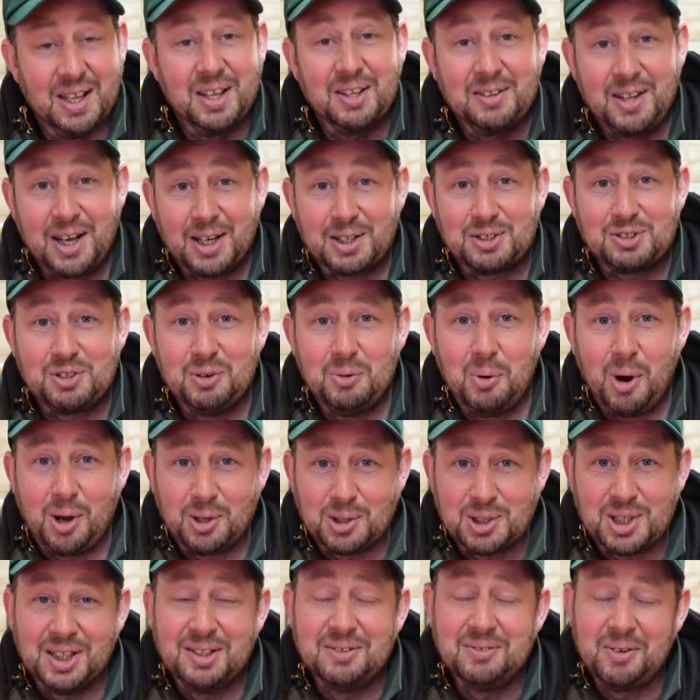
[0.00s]
Thanks for
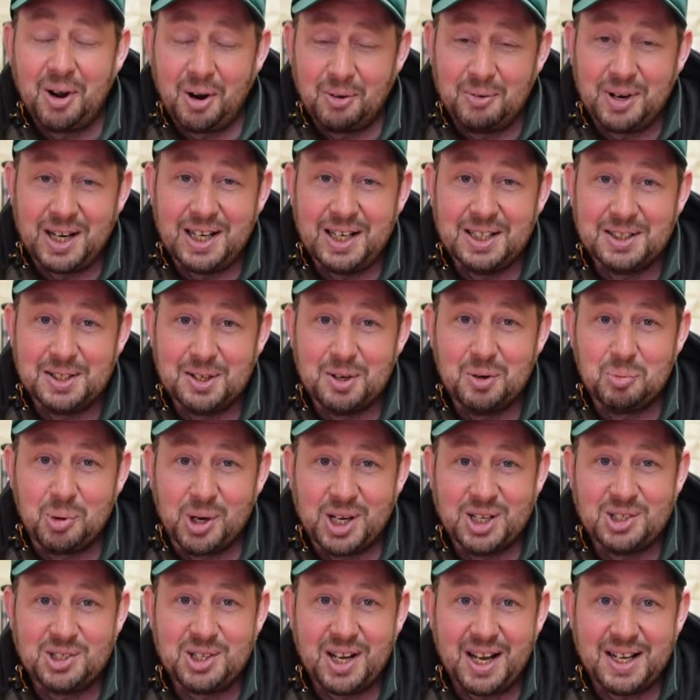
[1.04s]
watching. I really do
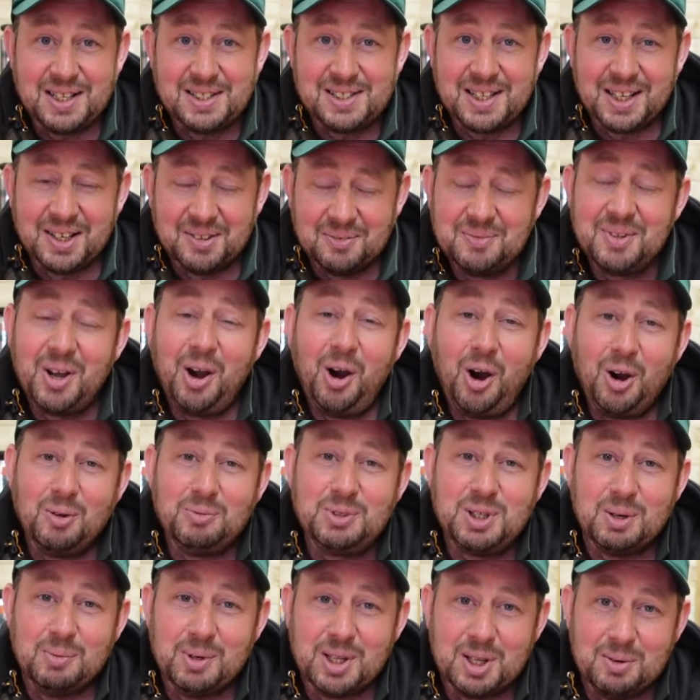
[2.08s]
appreciate it. I'm
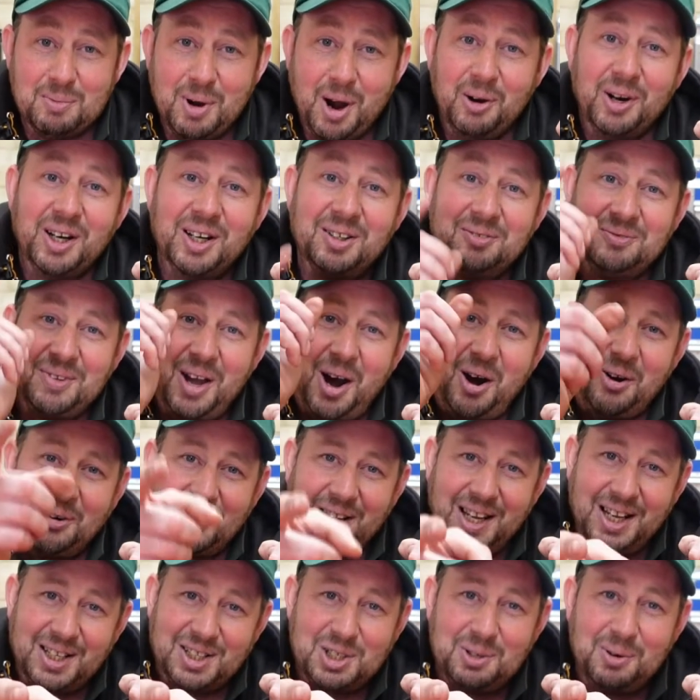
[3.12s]
Jimmy the Mower. I'll
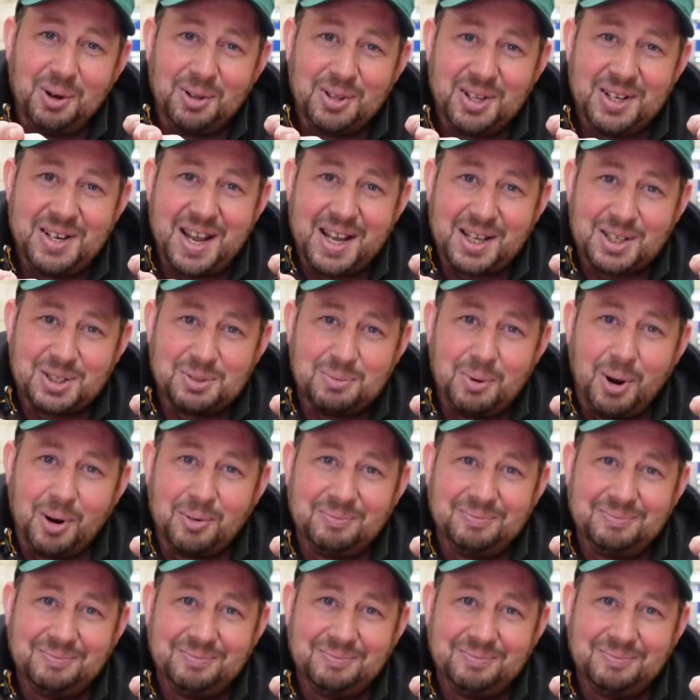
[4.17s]
catch you on the next one.